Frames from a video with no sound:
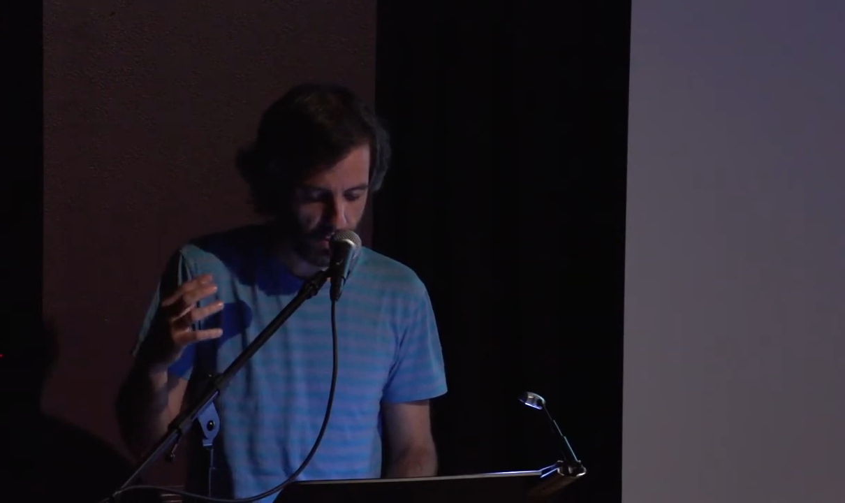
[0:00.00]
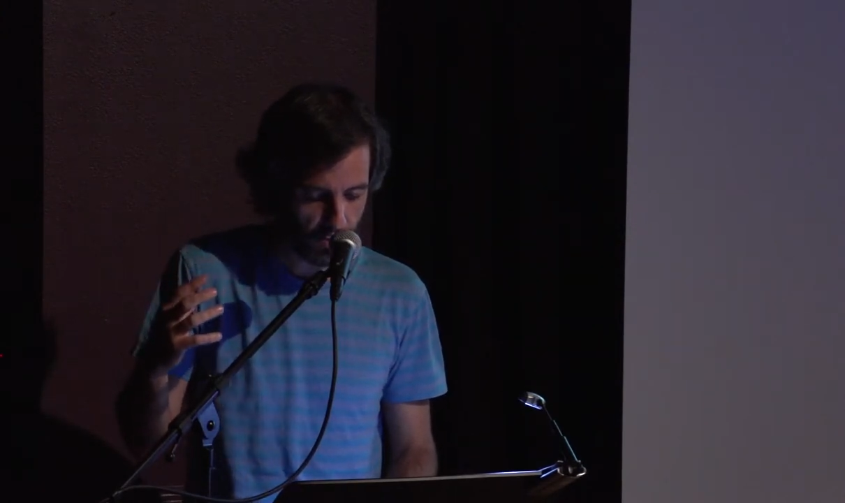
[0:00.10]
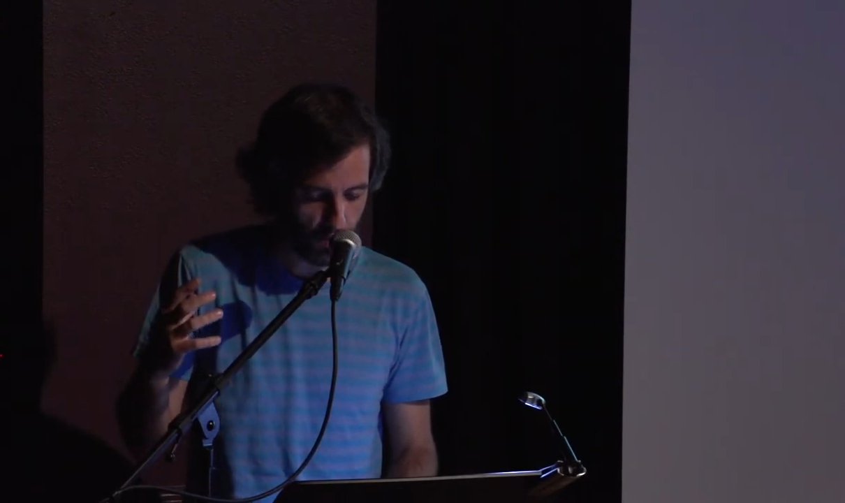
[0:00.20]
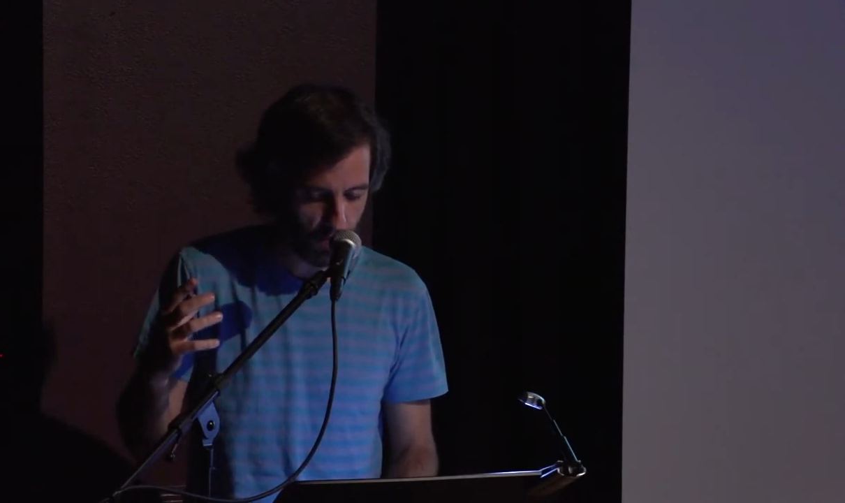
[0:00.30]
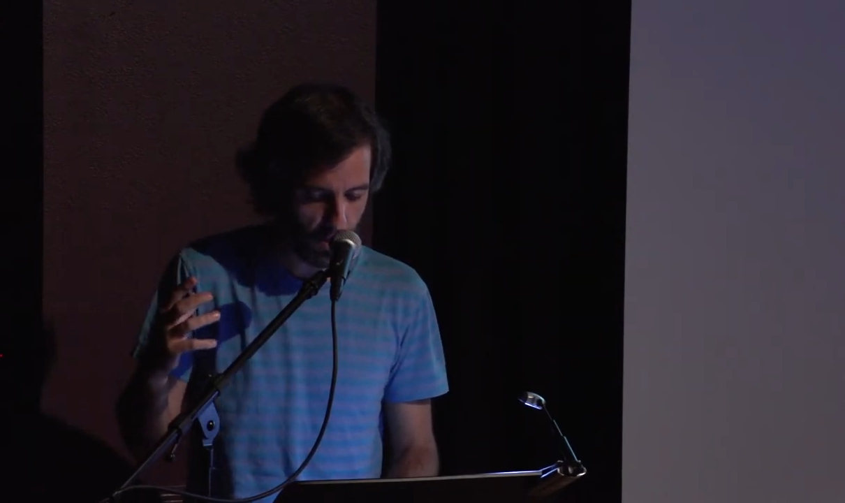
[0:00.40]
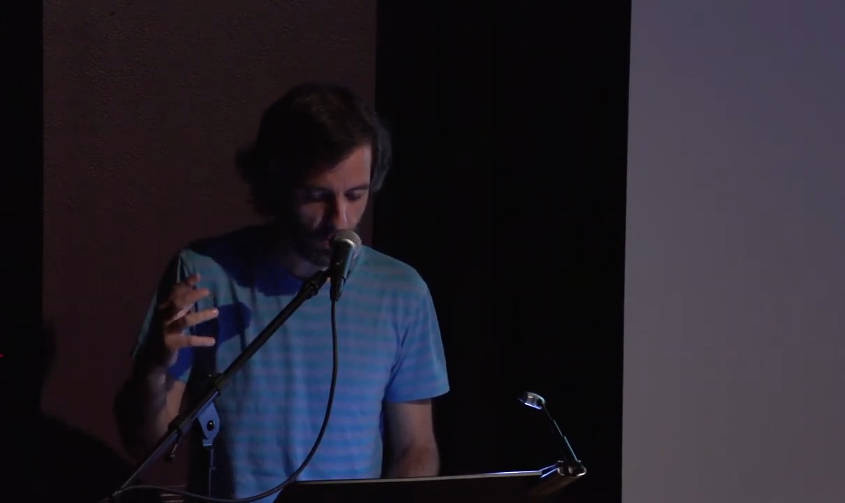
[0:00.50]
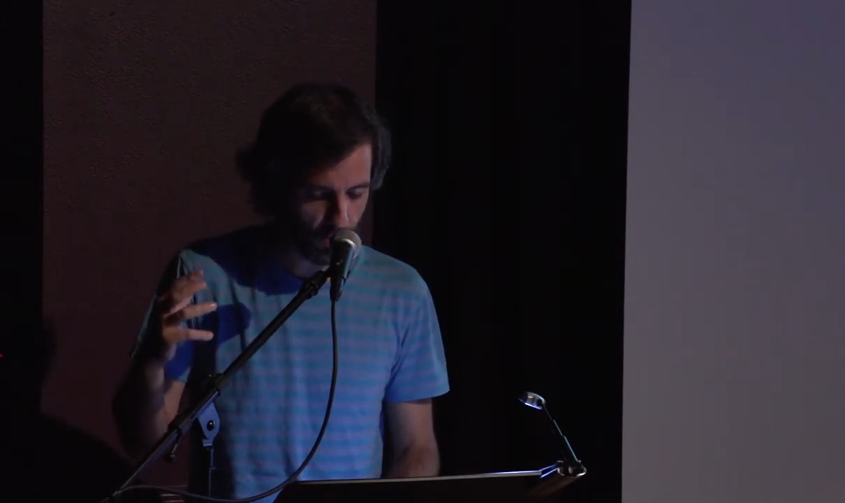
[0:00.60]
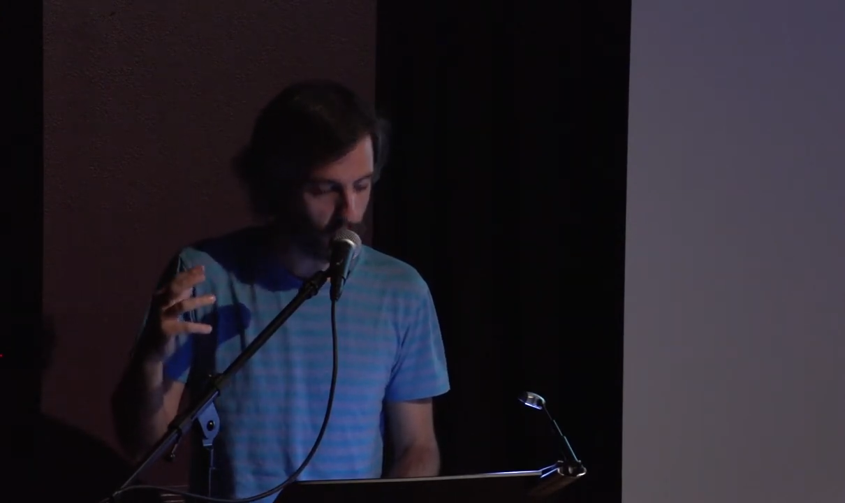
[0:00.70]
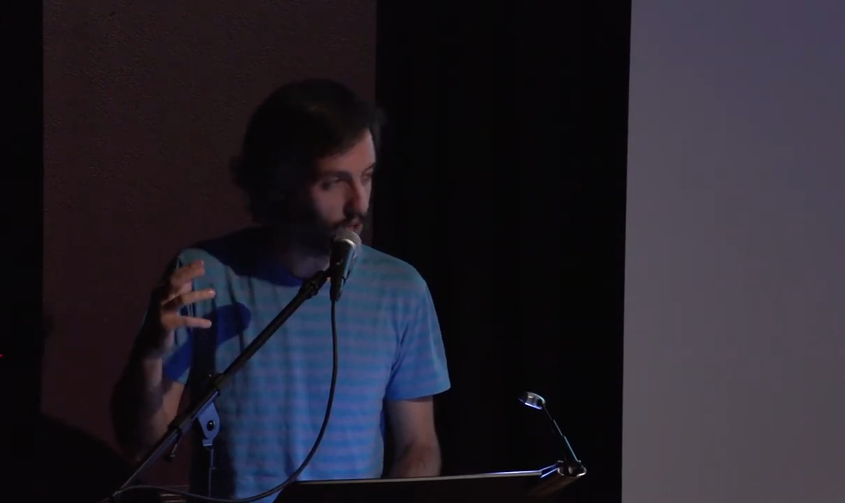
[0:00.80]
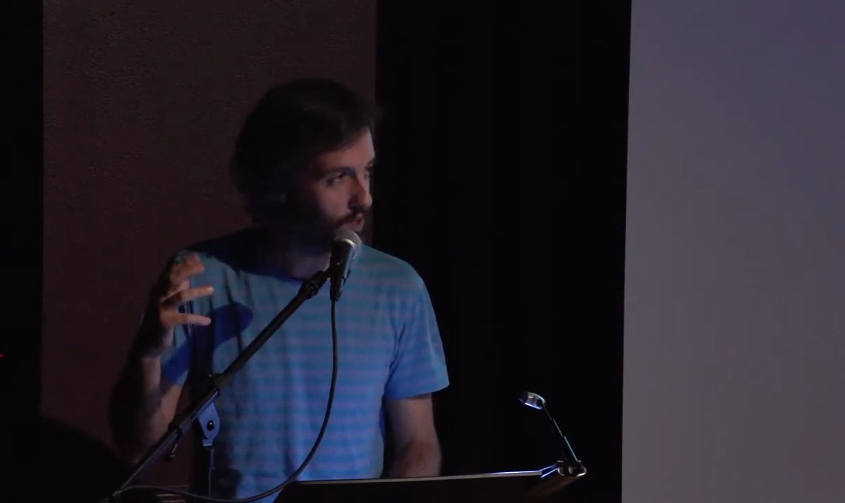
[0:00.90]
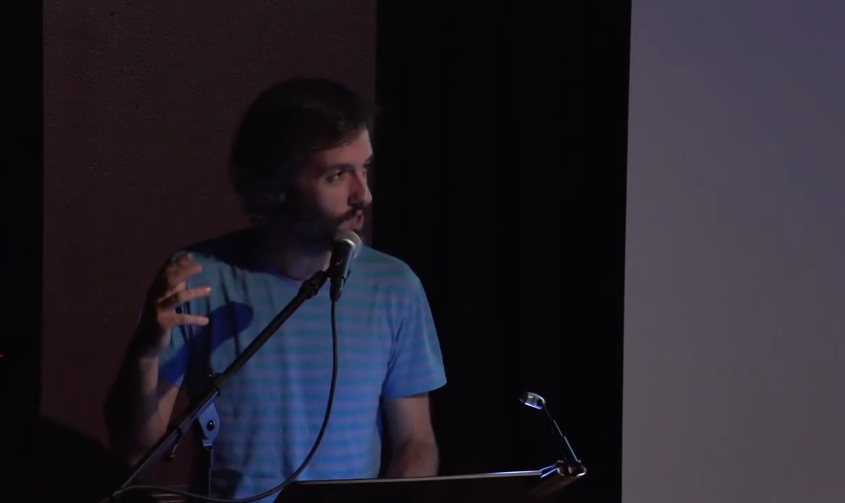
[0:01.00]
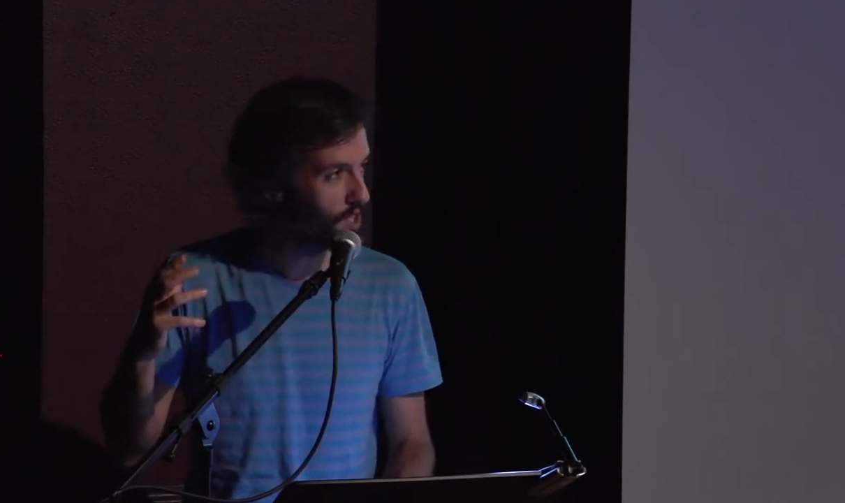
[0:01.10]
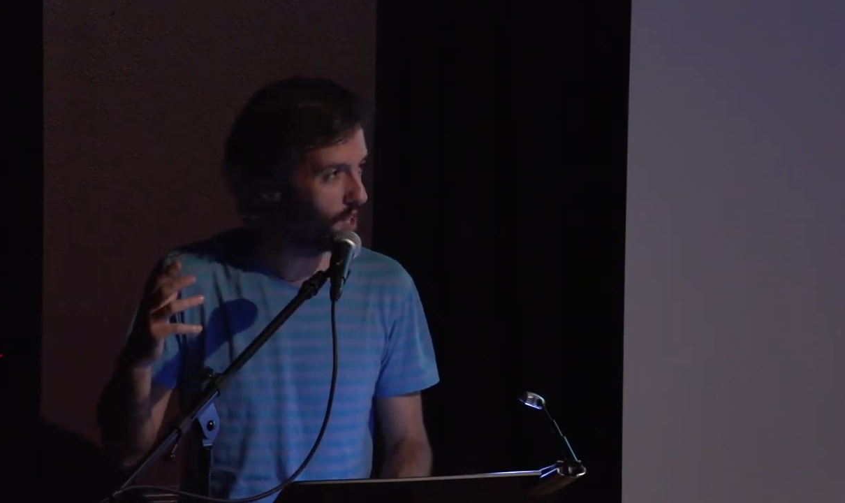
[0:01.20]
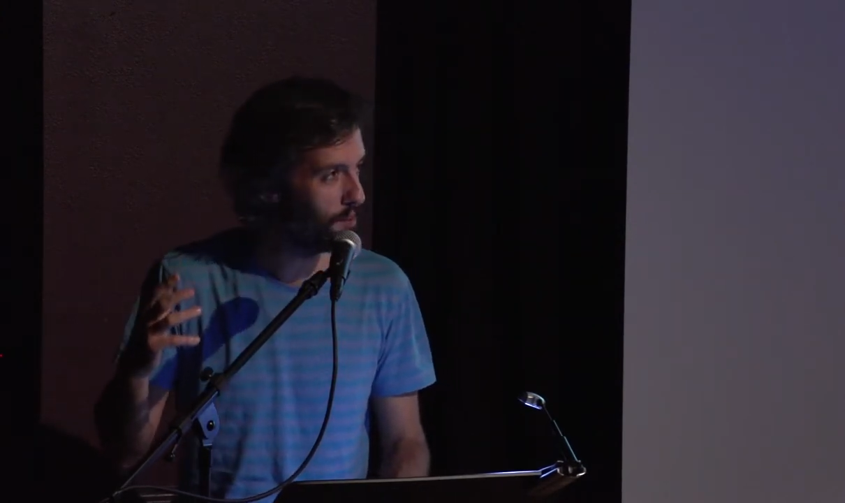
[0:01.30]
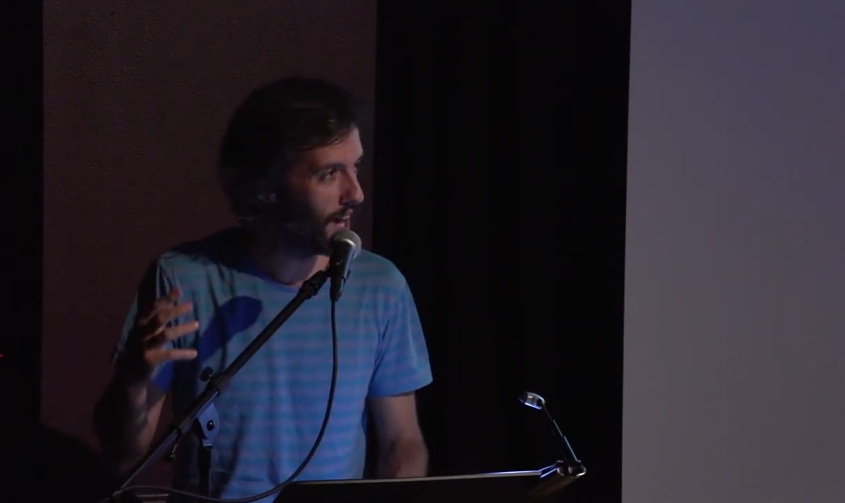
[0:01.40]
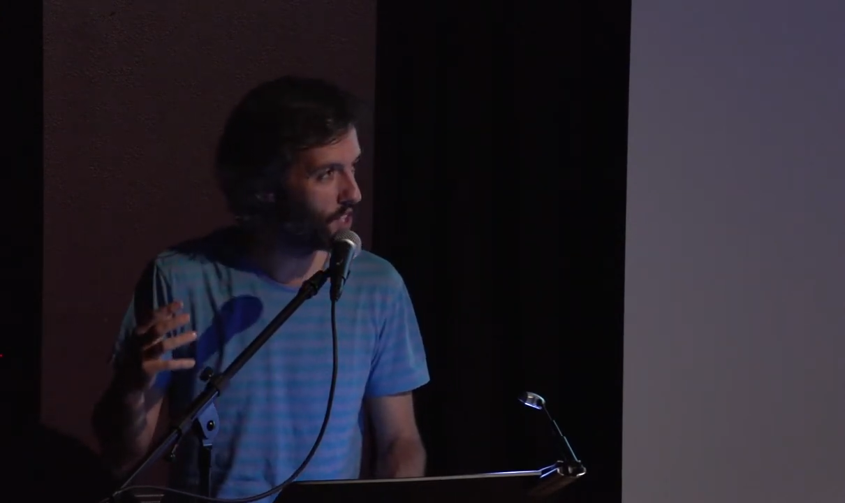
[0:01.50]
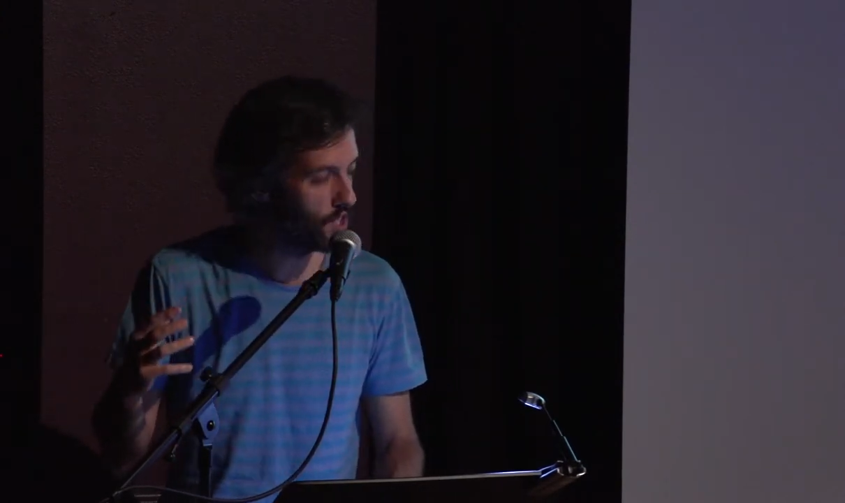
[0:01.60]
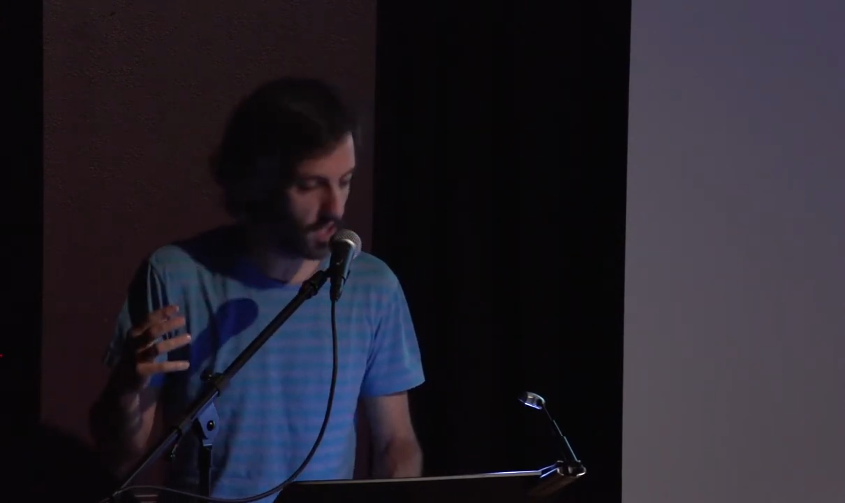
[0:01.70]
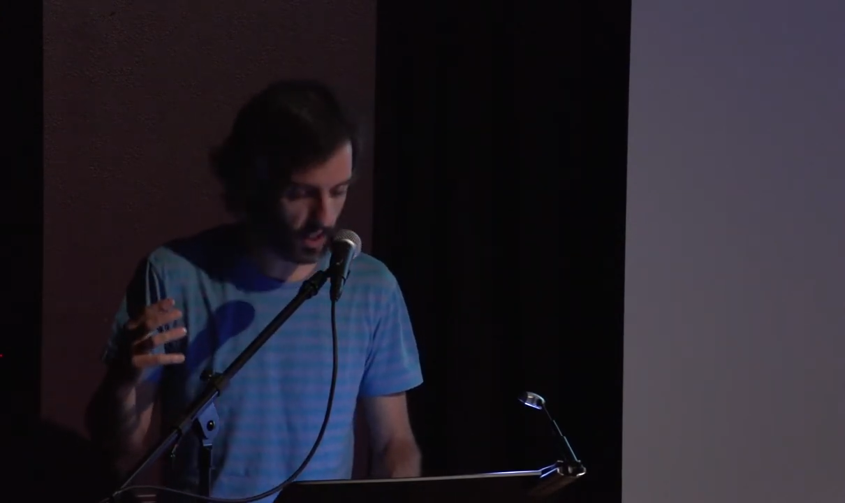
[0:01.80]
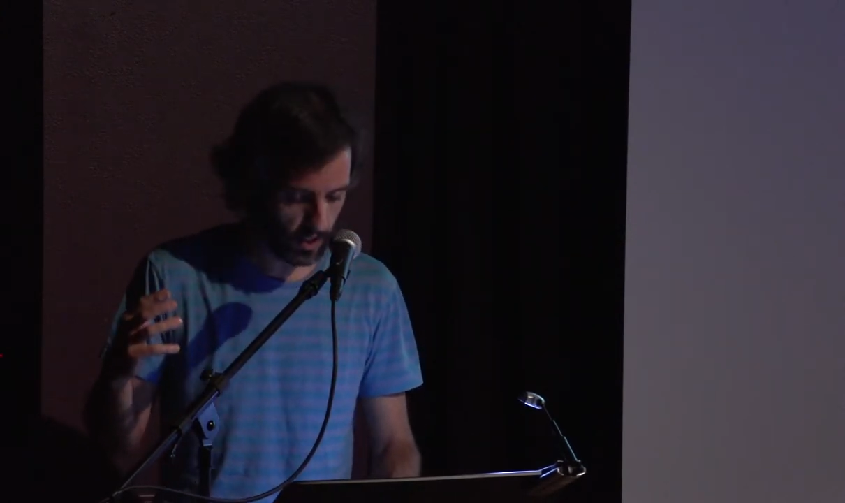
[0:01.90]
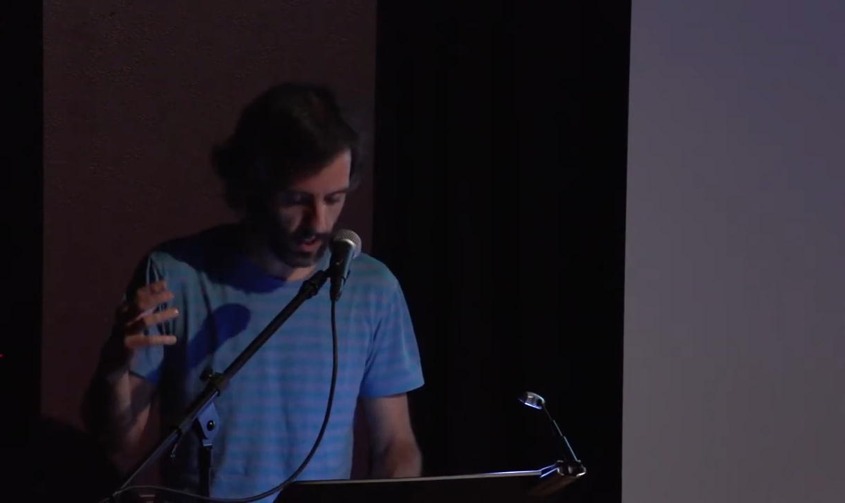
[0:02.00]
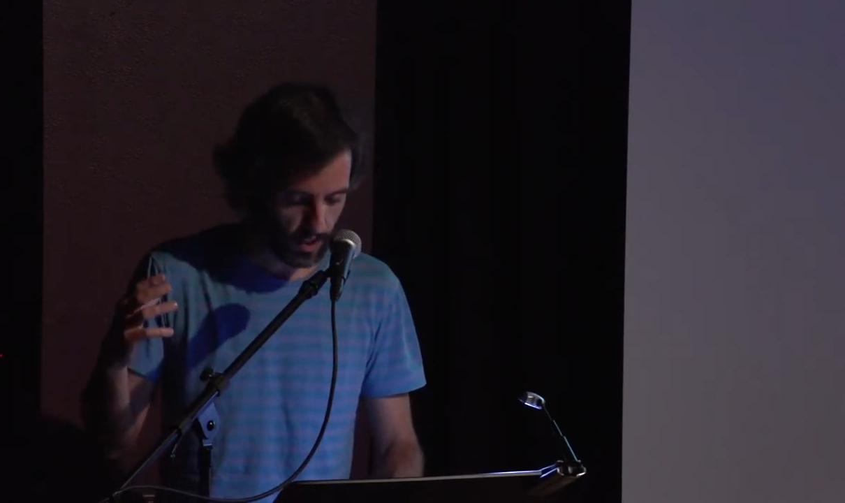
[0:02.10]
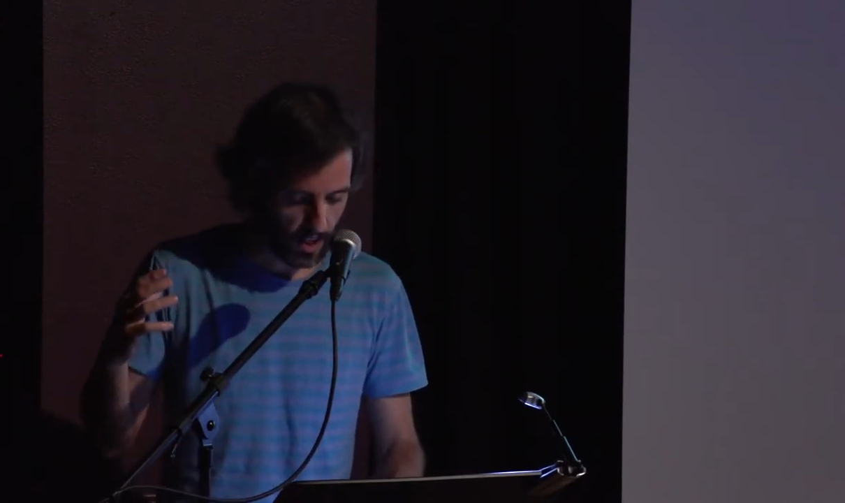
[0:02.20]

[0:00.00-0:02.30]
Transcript: anticipation builds the imagining.